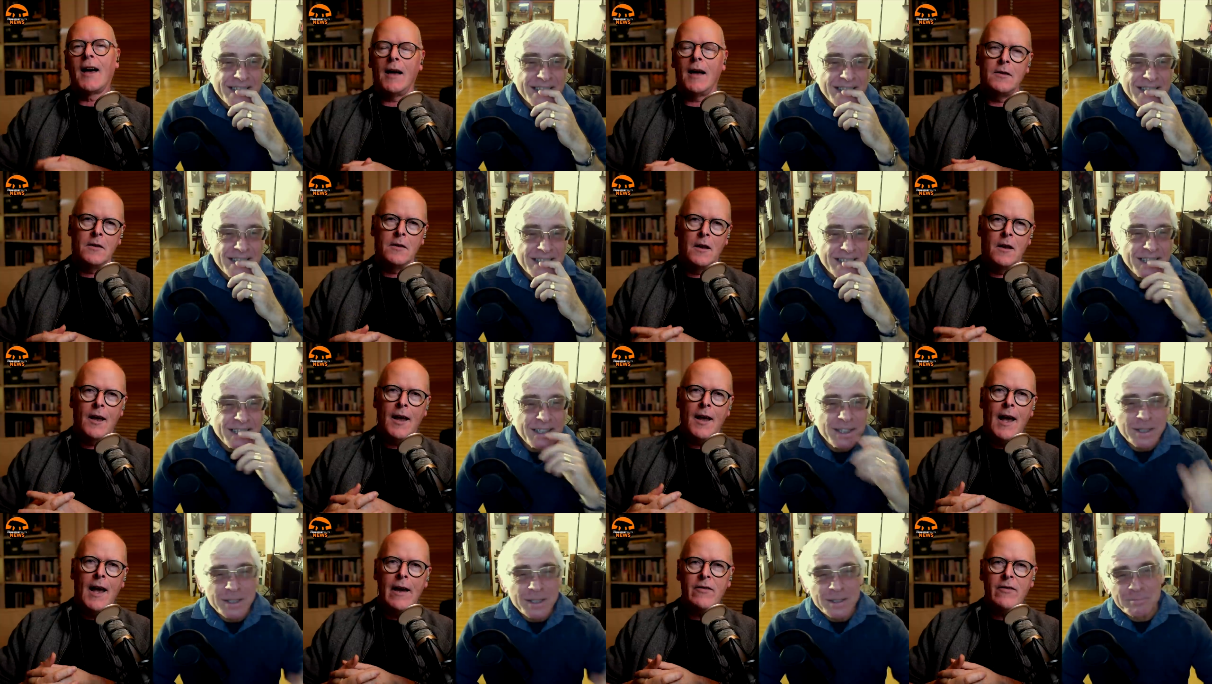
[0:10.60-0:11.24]
Speaker 1: Can
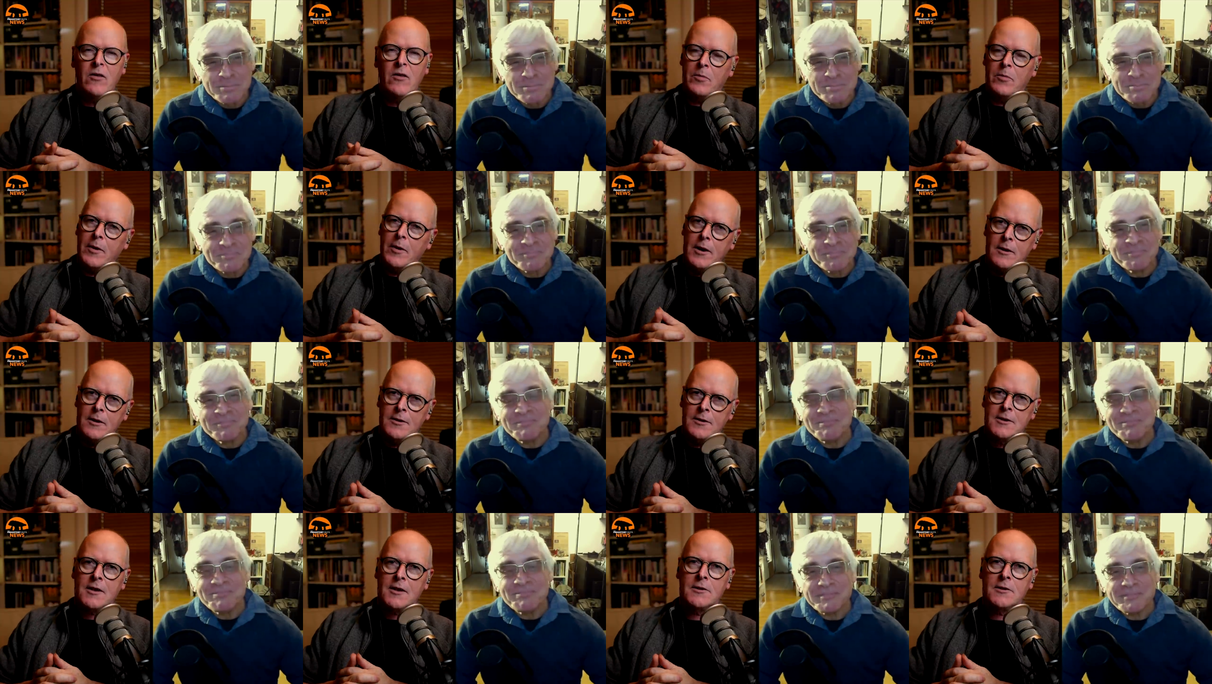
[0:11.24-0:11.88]
there ever
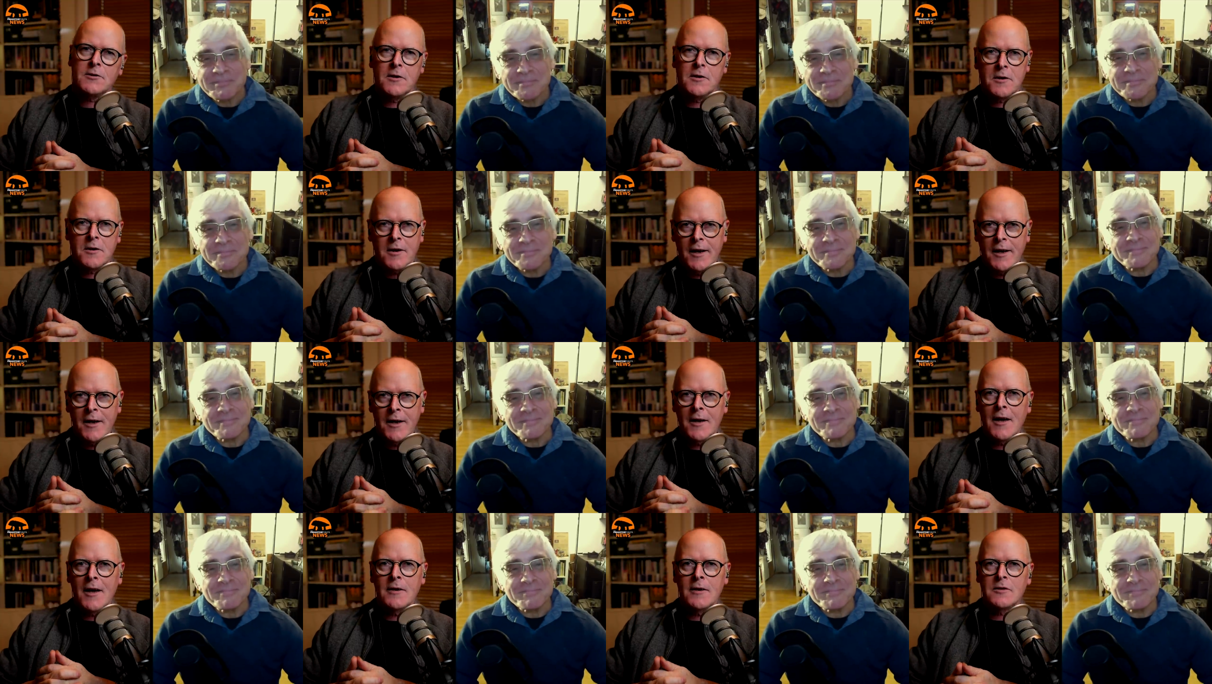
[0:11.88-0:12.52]
be such a
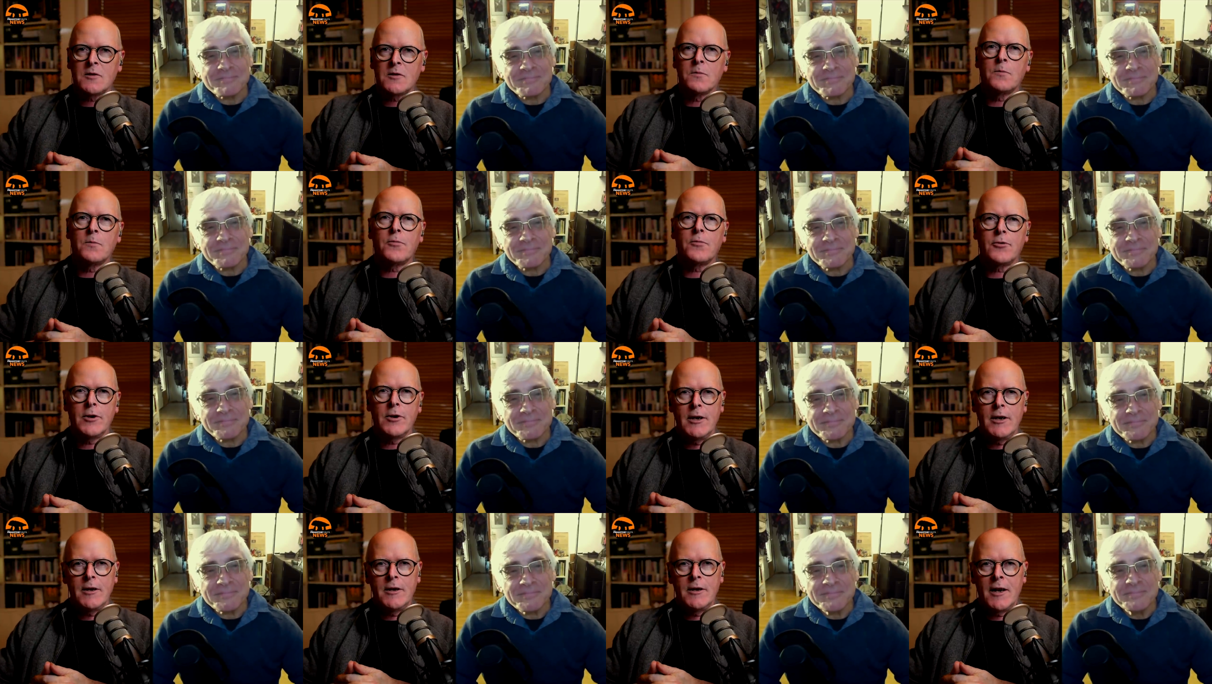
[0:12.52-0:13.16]
thing as
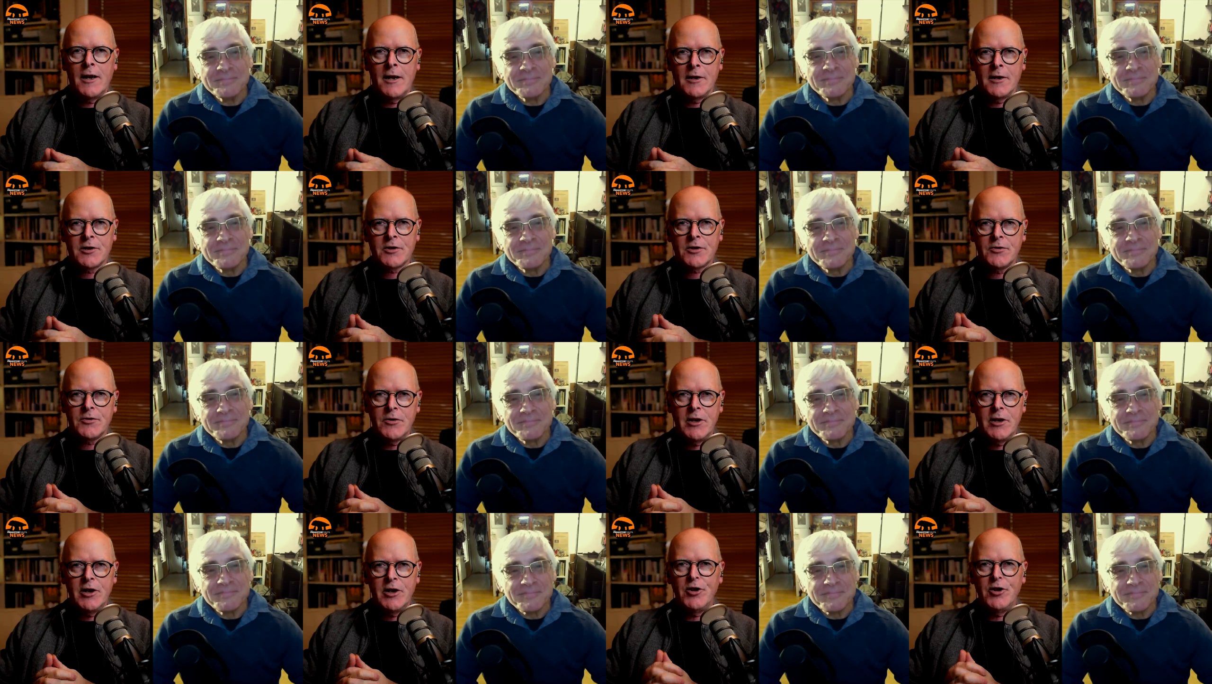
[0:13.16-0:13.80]

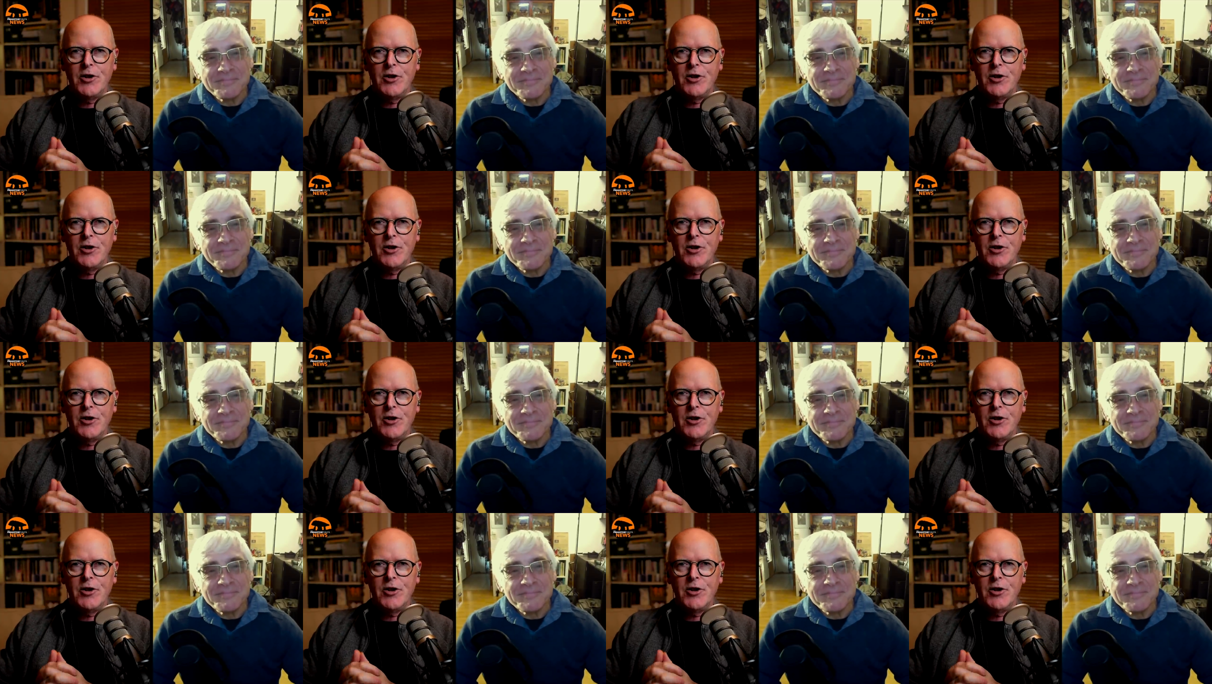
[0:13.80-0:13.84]
prehistory